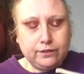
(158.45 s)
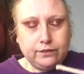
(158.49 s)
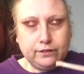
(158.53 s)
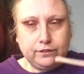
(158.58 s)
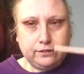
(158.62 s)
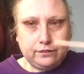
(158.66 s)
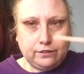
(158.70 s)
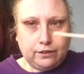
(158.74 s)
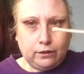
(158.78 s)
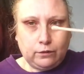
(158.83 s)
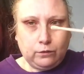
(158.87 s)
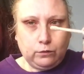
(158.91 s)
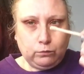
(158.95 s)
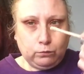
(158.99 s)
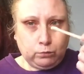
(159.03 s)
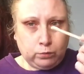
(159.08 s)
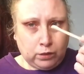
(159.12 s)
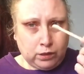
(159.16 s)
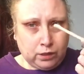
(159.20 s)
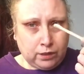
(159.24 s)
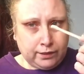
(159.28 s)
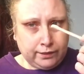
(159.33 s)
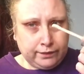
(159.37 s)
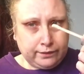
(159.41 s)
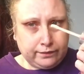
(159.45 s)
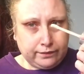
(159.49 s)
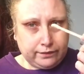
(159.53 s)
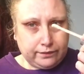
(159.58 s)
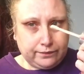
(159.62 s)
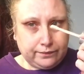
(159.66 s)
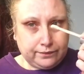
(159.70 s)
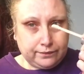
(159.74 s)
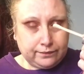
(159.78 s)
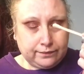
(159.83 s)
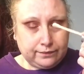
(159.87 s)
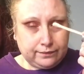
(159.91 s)
So what I do
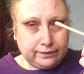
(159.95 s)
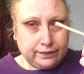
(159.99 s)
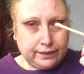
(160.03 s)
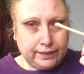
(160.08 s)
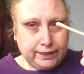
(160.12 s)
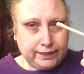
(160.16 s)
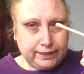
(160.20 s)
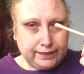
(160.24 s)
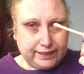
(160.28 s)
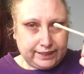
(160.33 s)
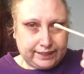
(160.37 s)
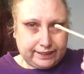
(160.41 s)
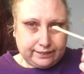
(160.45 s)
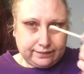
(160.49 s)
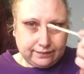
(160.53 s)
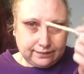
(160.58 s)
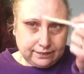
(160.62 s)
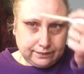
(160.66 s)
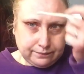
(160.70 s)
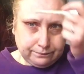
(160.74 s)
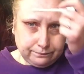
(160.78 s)
is to take this.